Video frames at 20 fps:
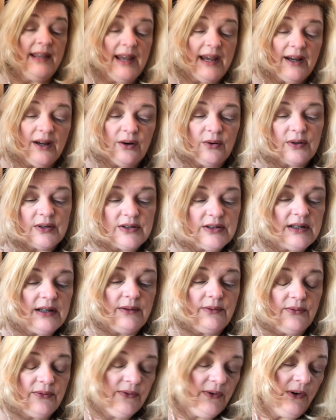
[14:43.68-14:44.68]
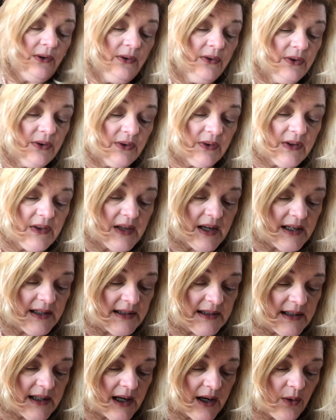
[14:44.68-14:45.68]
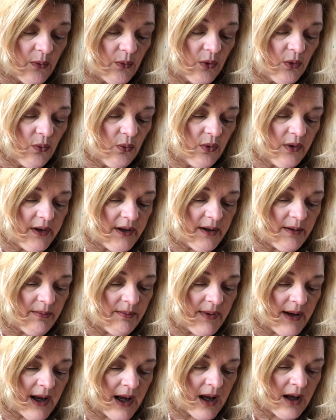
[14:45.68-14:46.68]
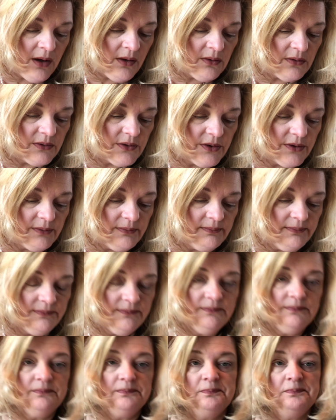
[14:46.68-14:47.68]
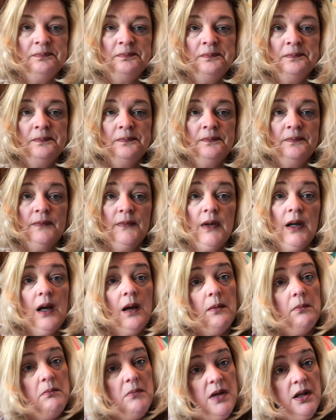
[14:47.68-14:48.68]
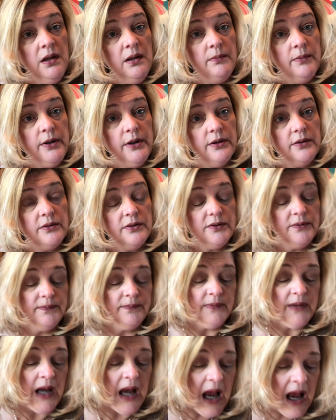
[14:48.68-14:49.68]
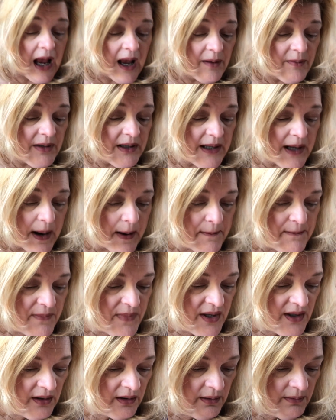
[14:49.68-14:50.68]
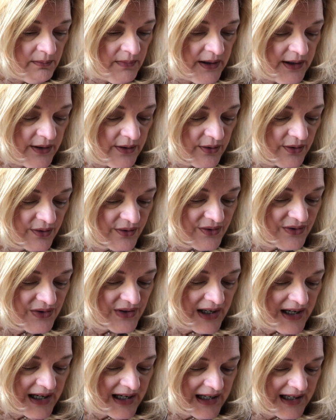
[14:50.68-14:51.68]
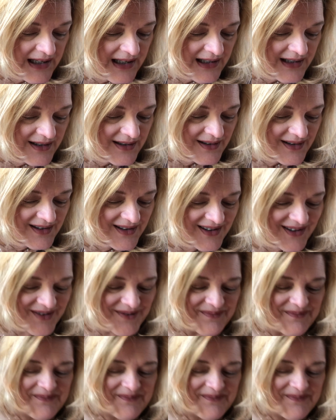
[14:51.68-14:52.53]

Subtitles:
they go a step further and they say, well, what about millimeters? How many millimeters is